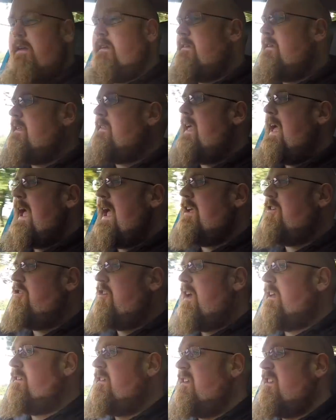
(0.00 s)
in the
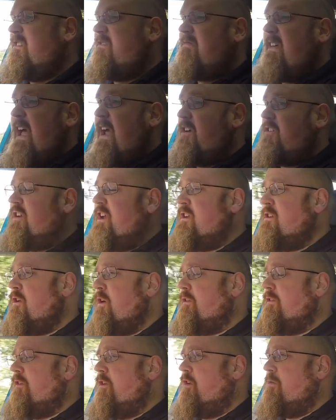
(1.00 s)
HS is actually
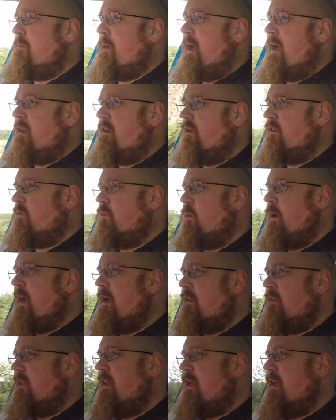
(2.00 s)
not too bad as well.